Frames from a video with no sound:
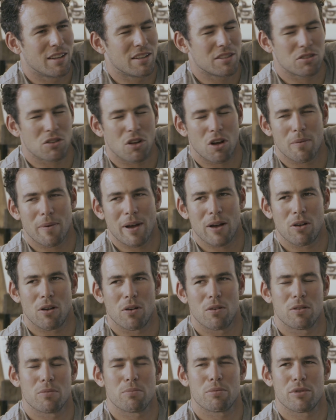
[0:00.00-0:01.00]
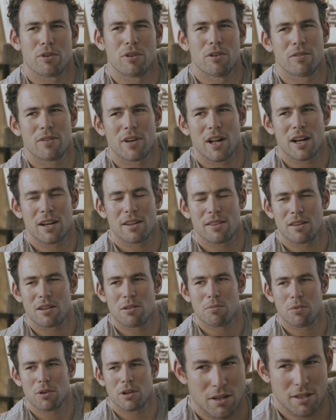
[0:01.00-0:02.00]
It's not about going and proving
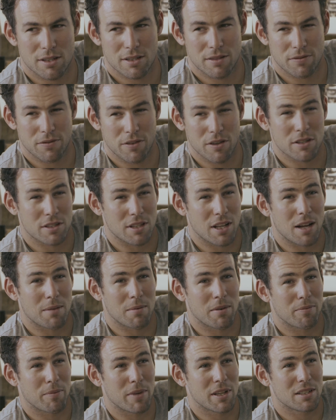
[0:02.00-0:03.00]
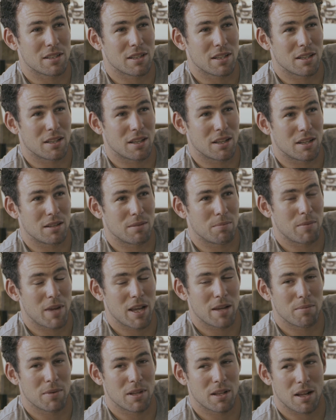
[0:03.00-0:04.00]
anything, but it's the first time I've missed it, and
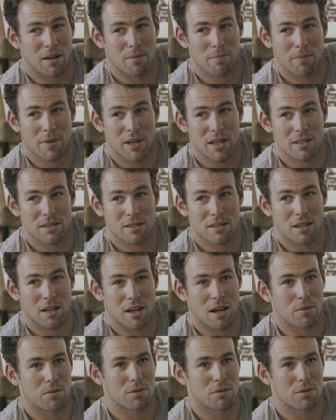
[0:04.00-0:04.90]
maybe that means that I